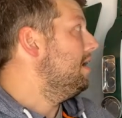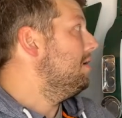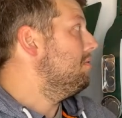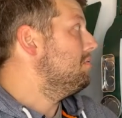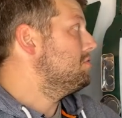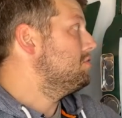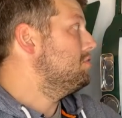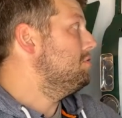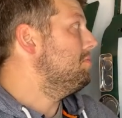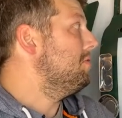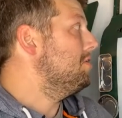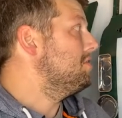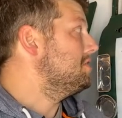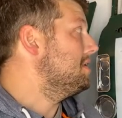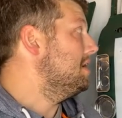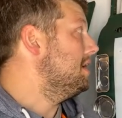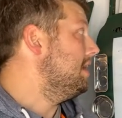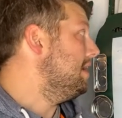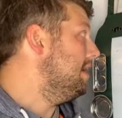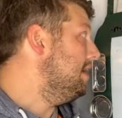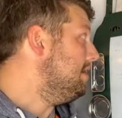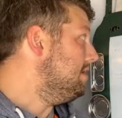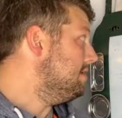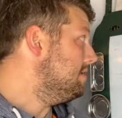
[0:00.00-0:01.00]
was
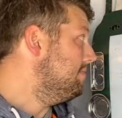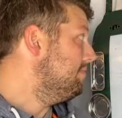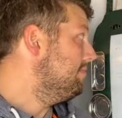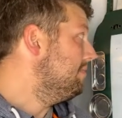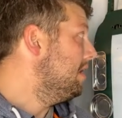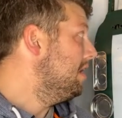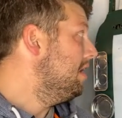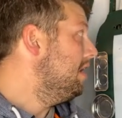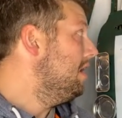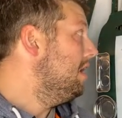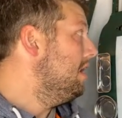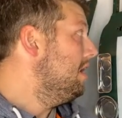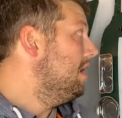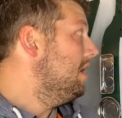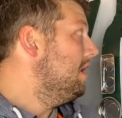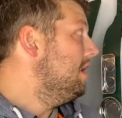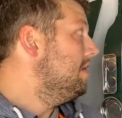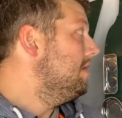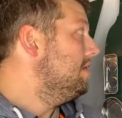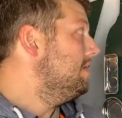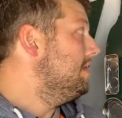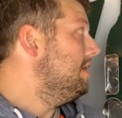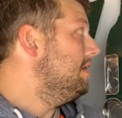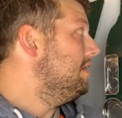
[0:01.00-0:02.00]
£2.98.
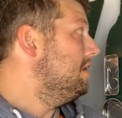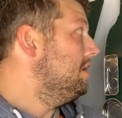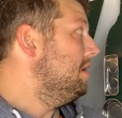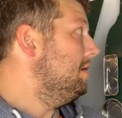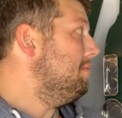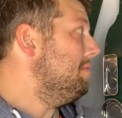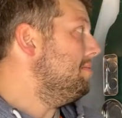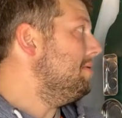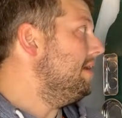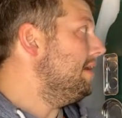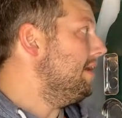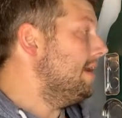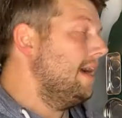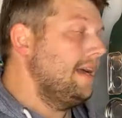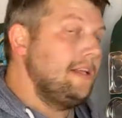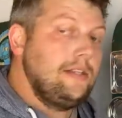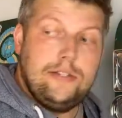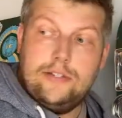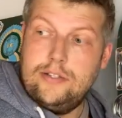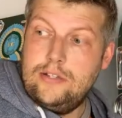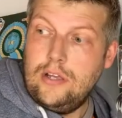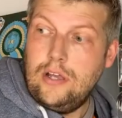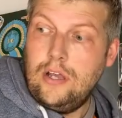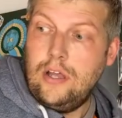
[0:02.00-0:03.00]
Then the number plate
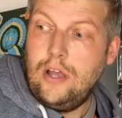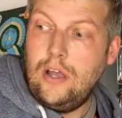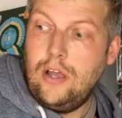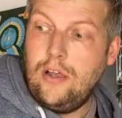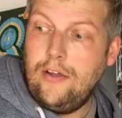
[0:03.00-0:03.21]
lights